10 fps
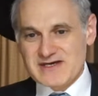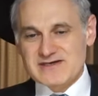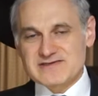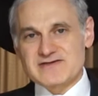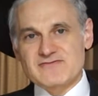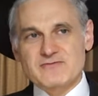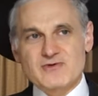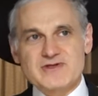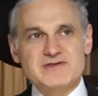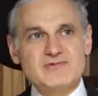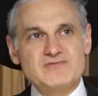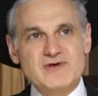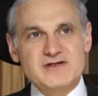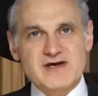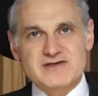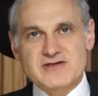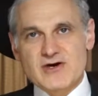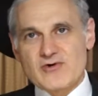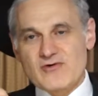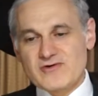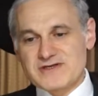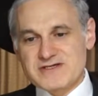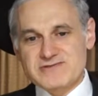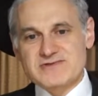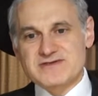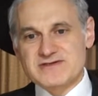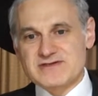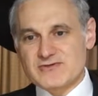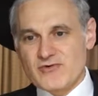He said that a person would realize all the intricacies,